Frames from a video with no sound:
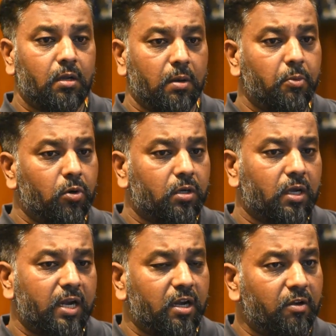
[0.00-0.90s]
remote
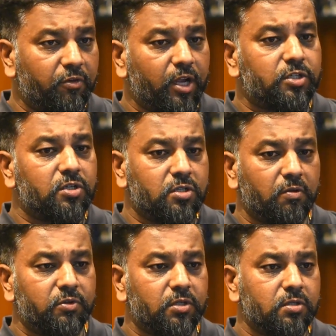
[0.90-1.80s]
identification
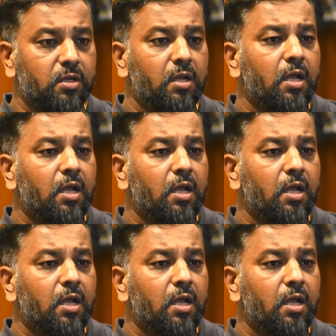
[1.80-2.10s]
services.